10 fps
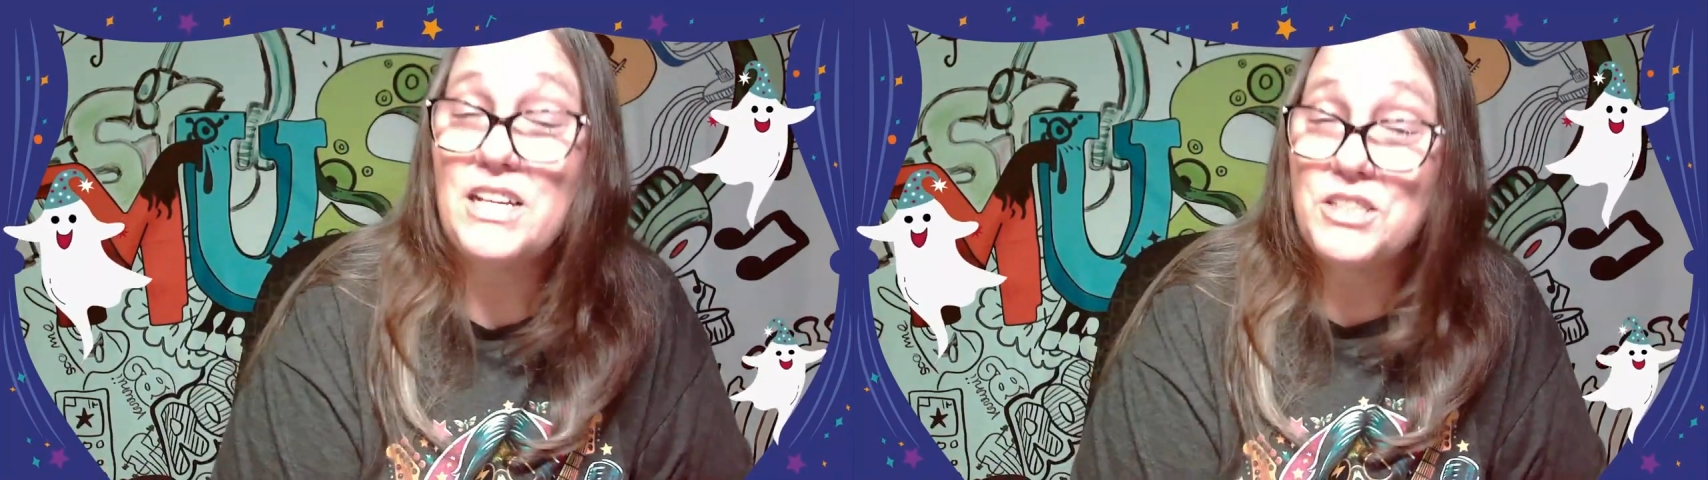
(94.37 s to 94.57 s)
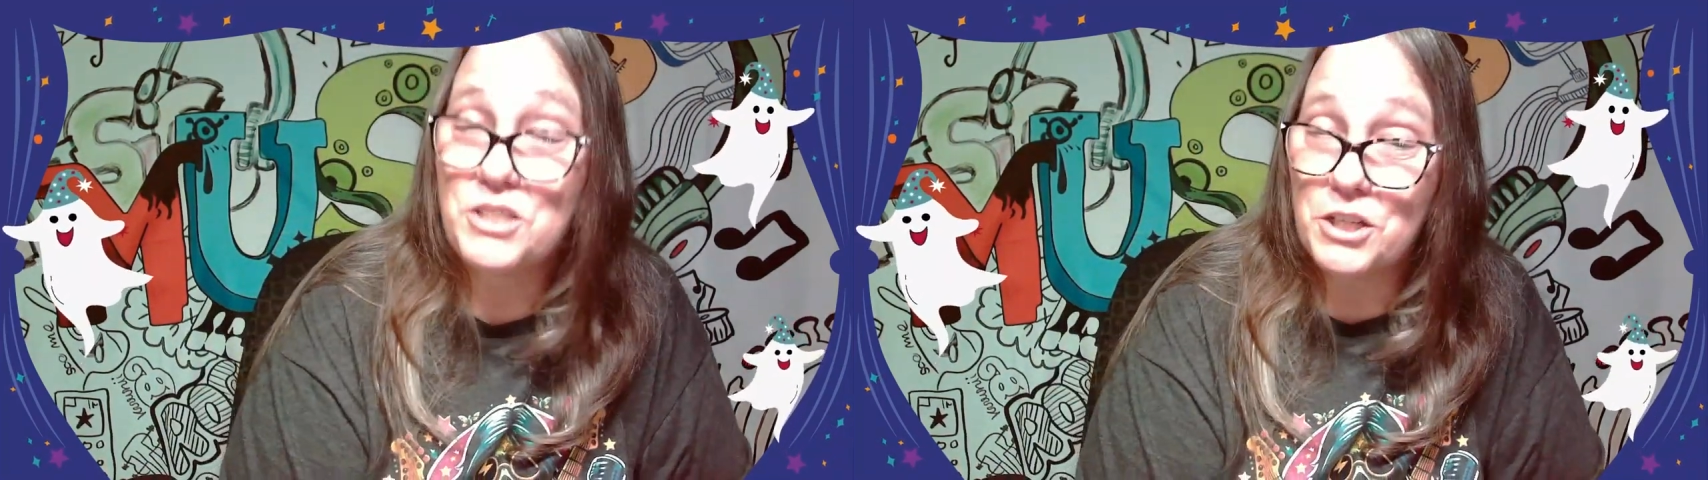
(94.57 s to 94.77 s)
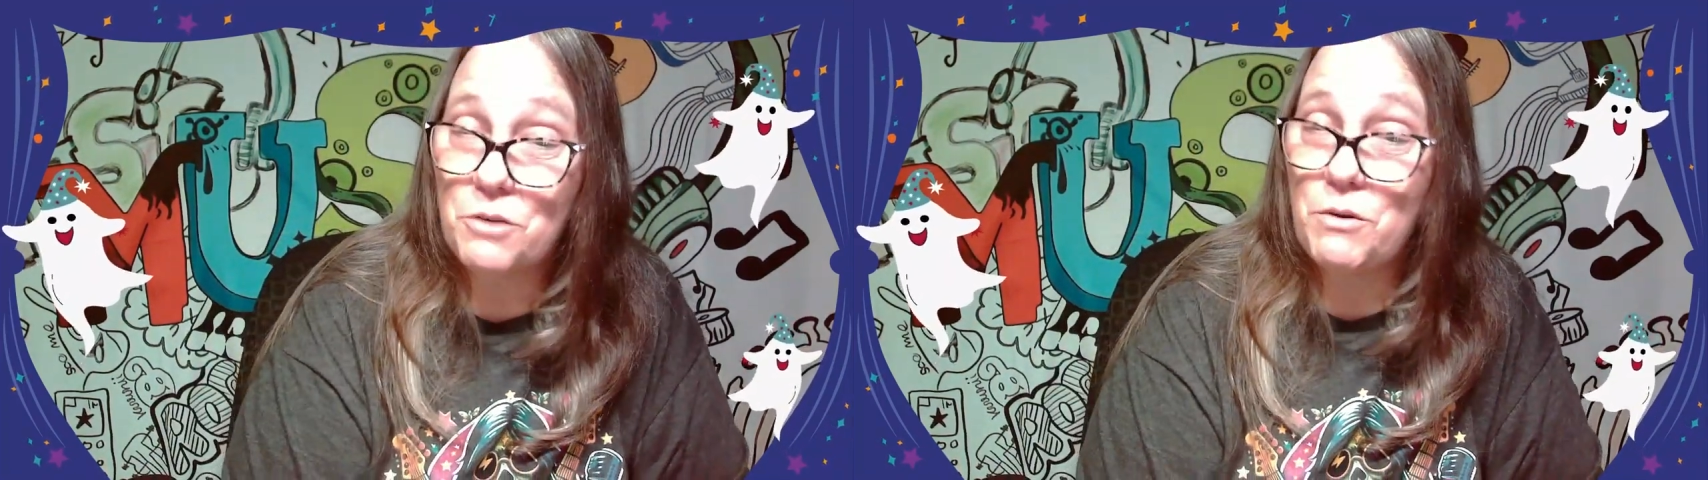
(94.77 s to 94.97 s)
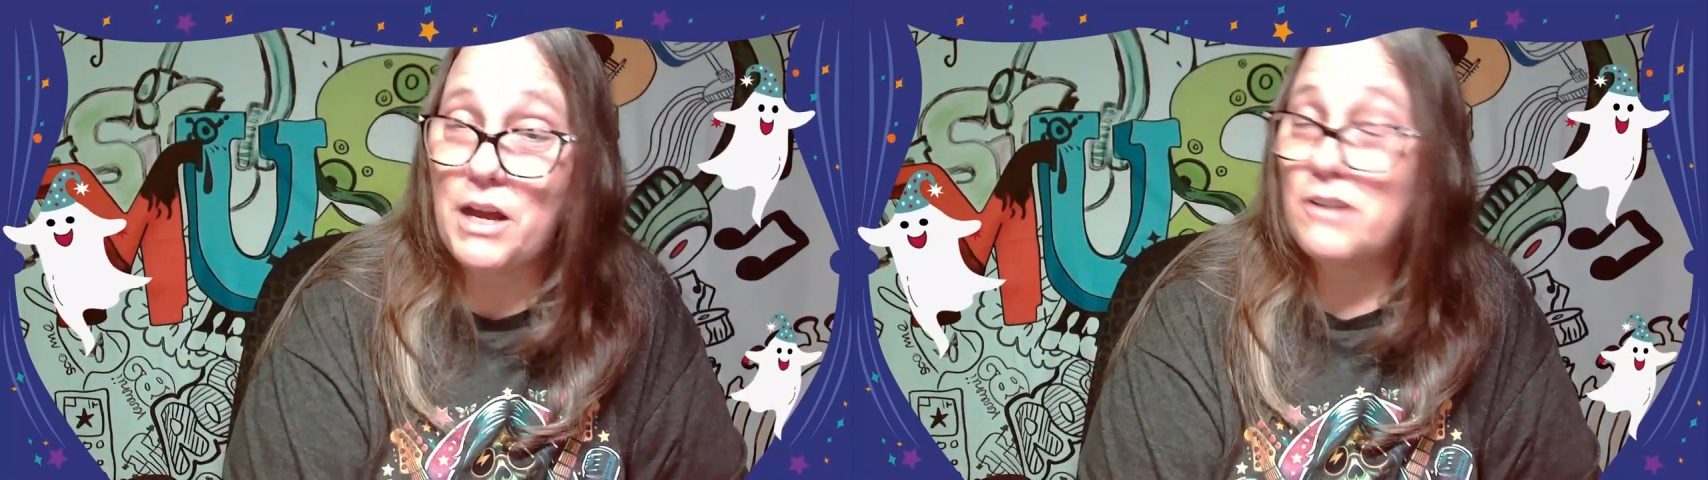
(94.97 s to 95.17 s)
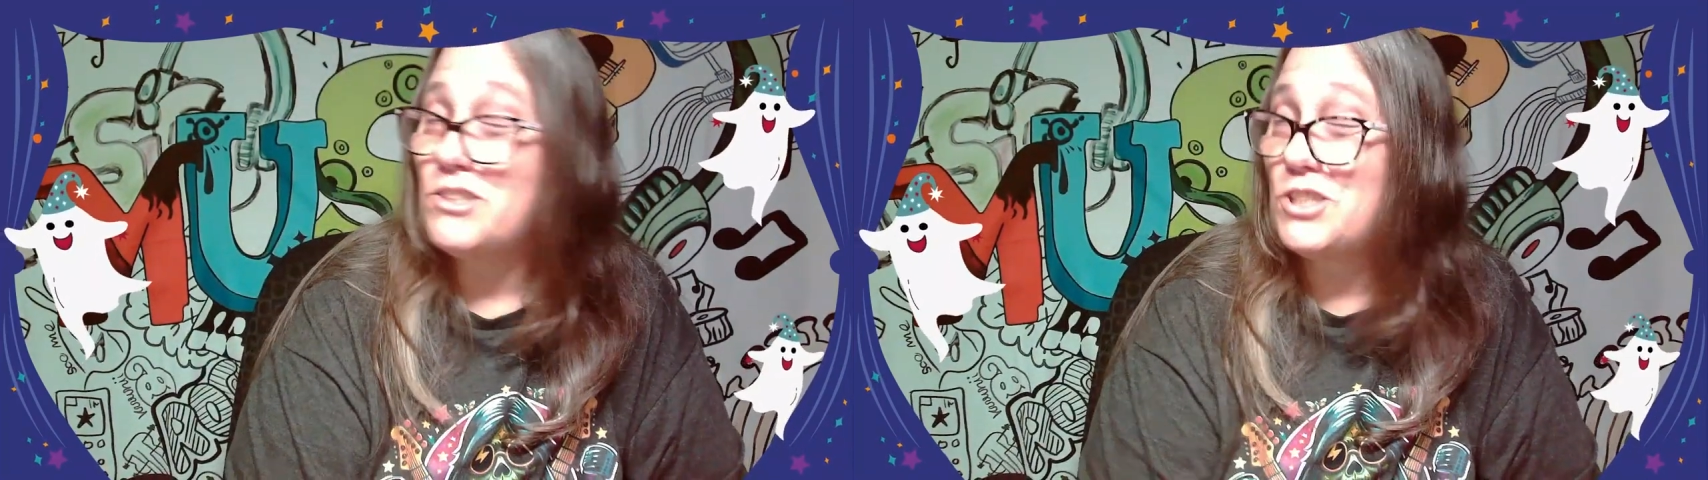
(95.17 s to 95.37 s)
stick
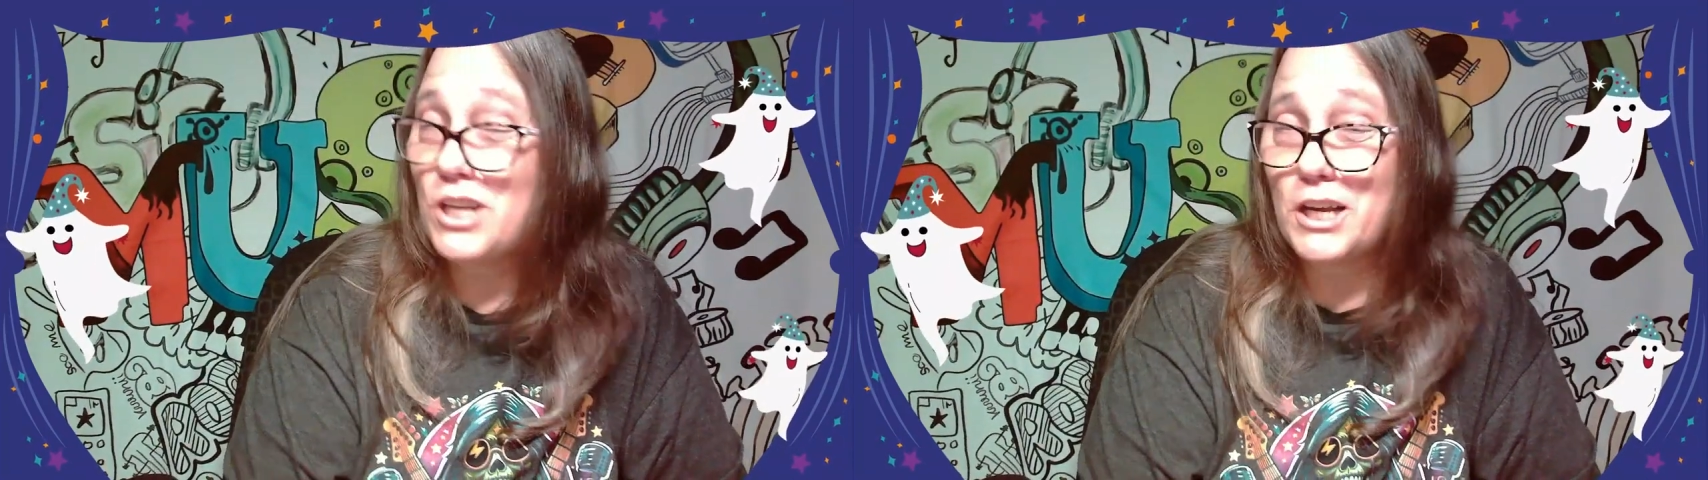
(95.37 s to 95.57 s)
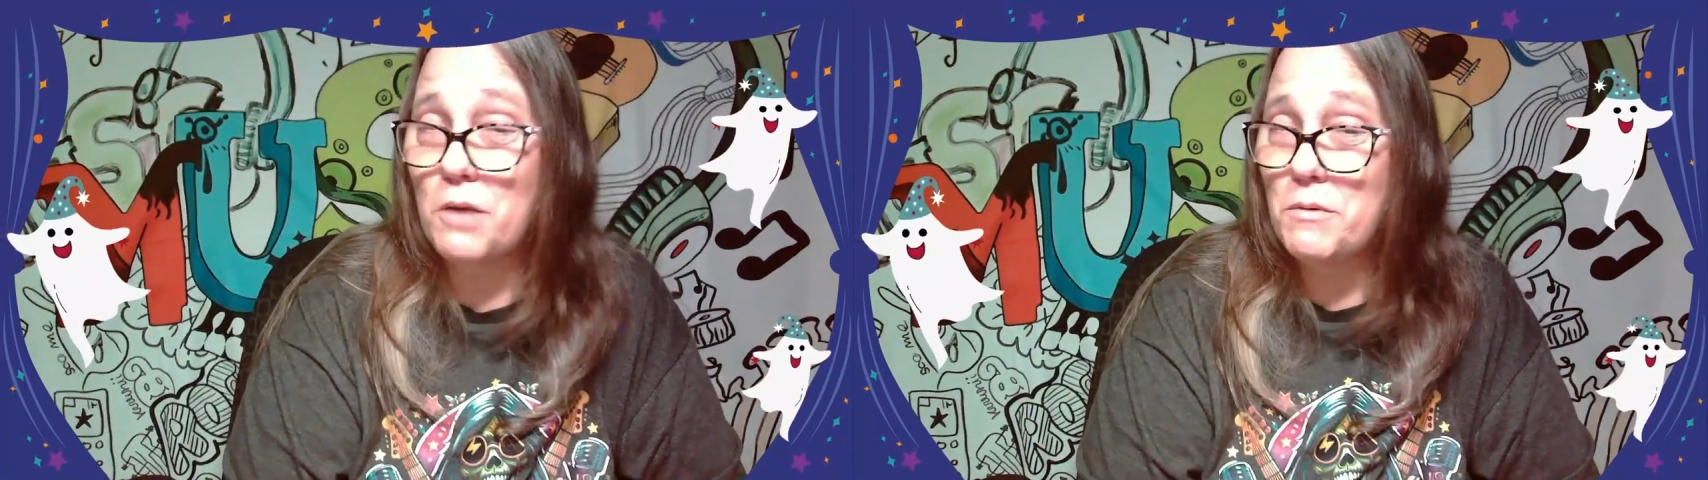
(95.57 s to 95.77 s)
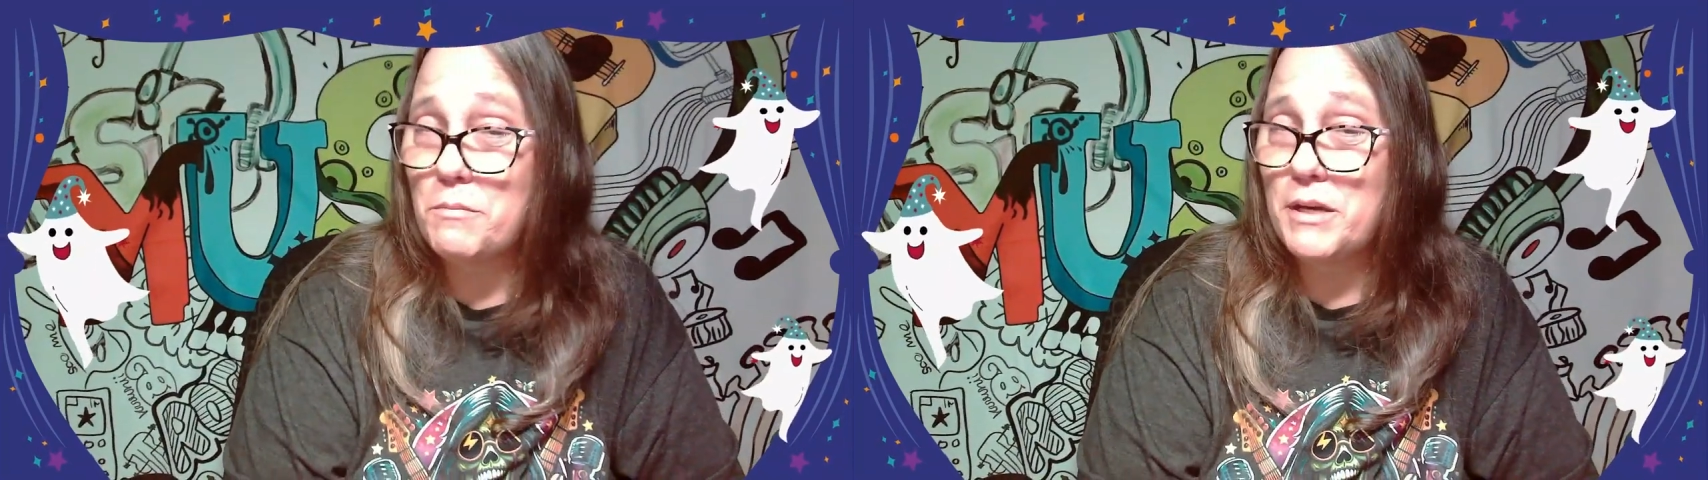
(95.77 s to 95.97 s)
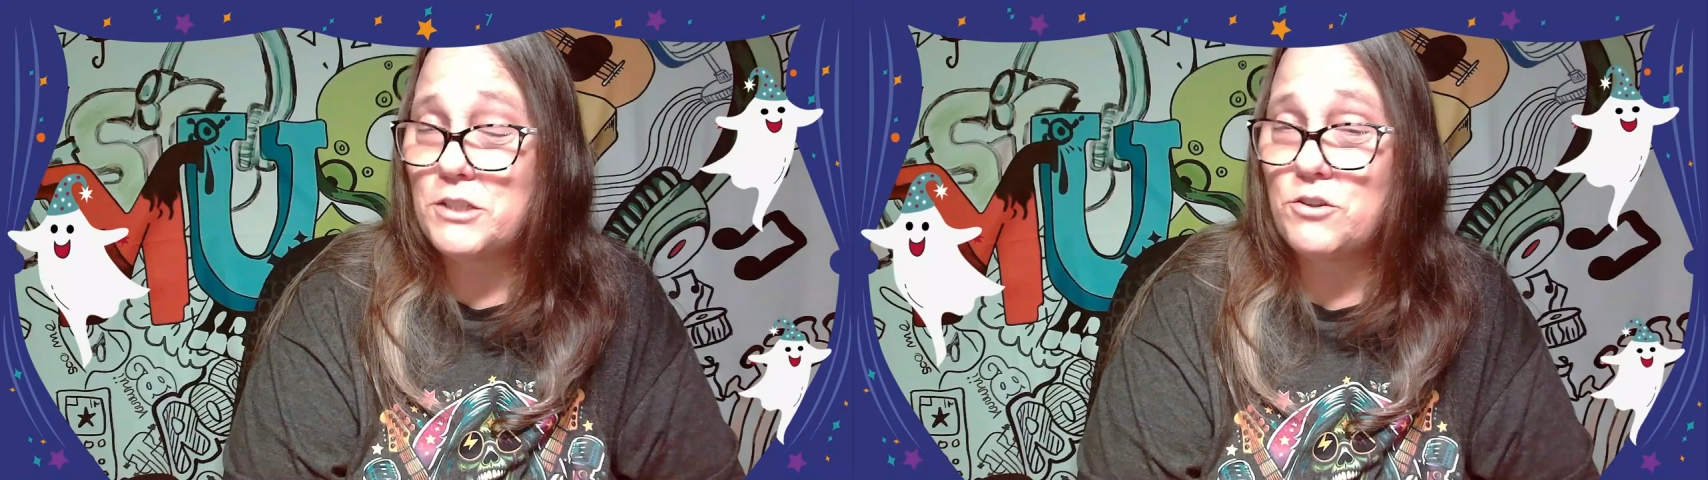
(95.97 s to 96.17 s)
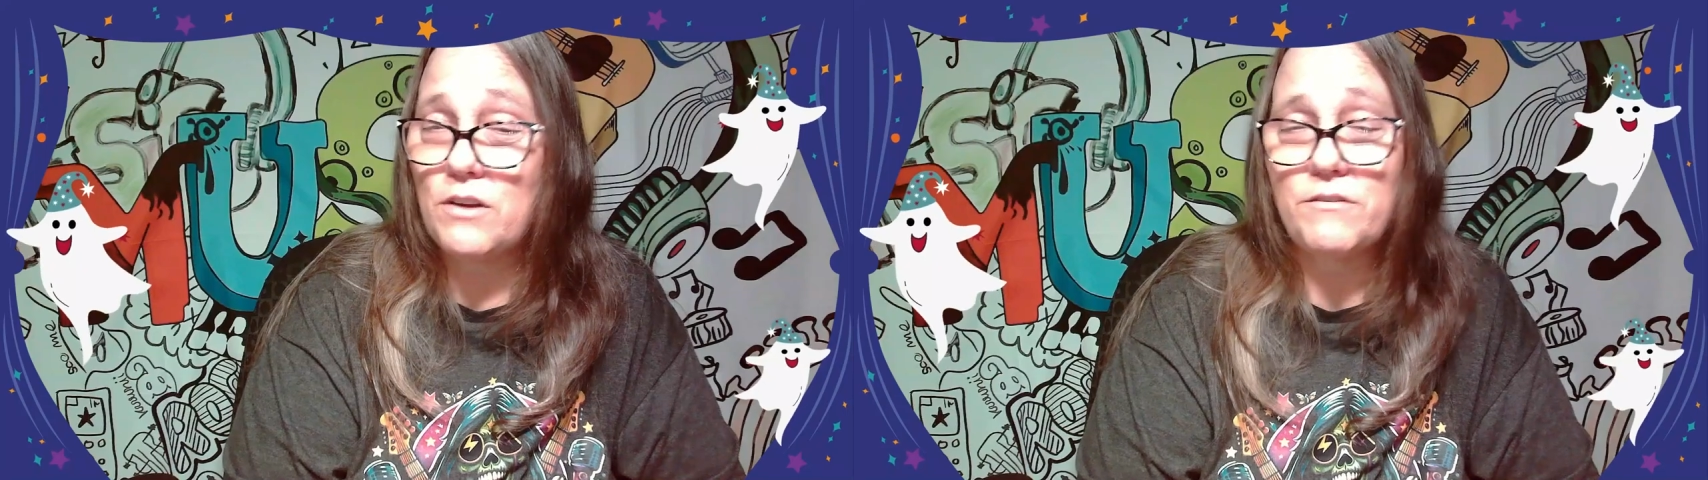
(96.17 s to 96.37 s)
around, check out my
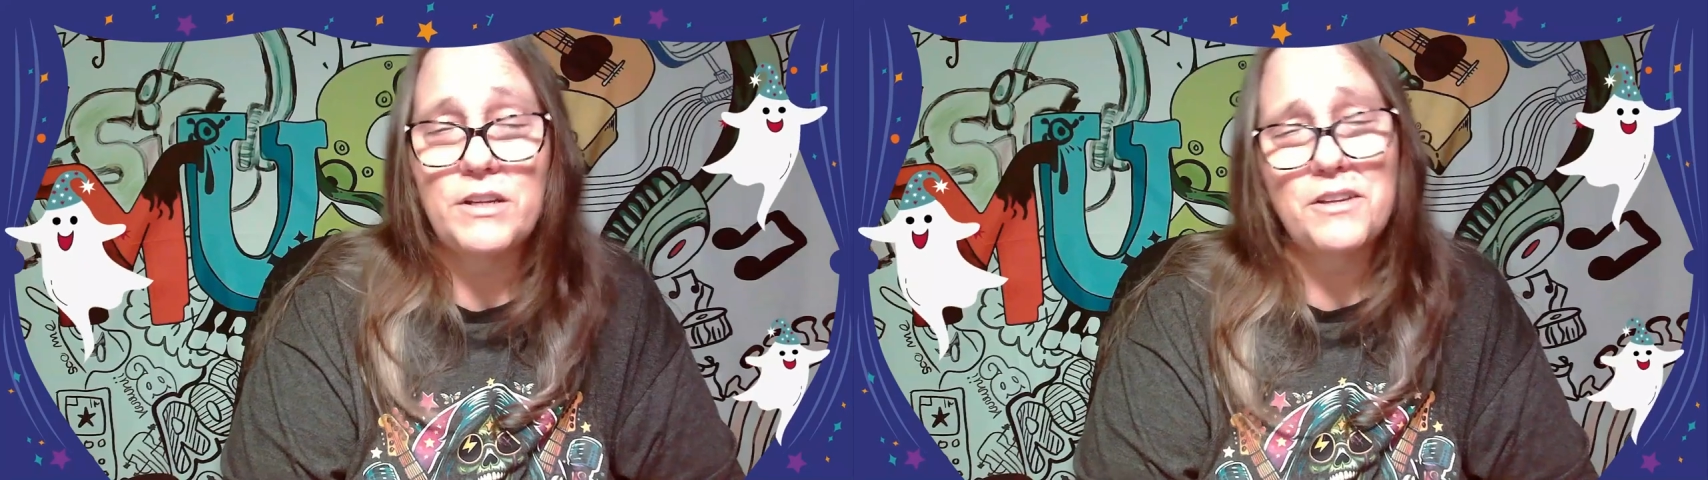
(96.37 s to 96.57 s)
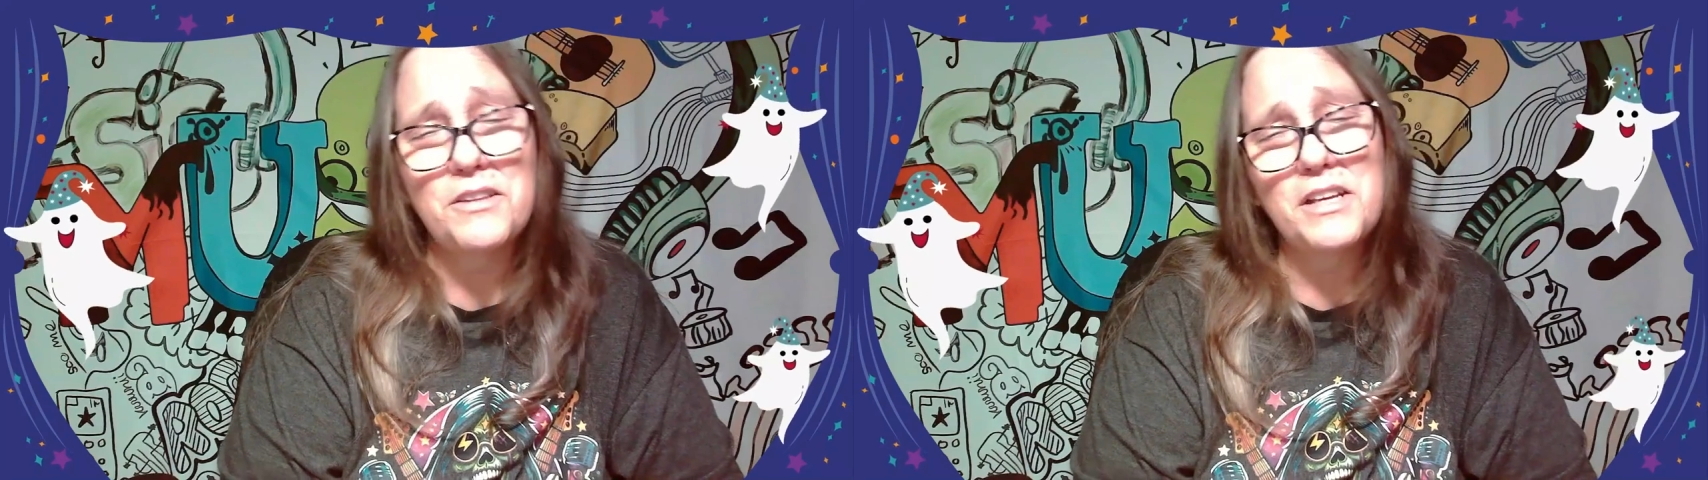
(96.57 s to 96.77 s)
Patreon video.